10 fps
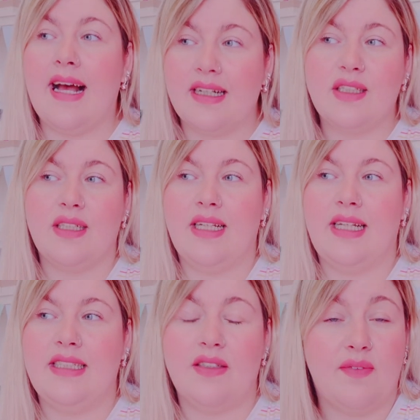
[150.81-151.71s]

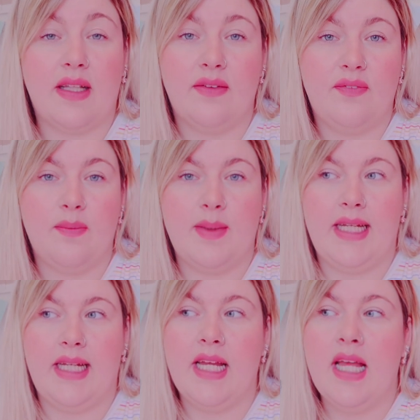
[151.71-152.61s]
actually developed for
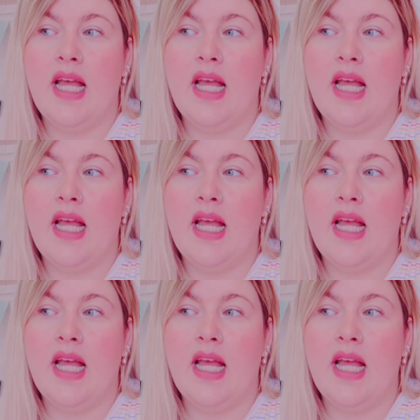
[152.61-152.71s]
me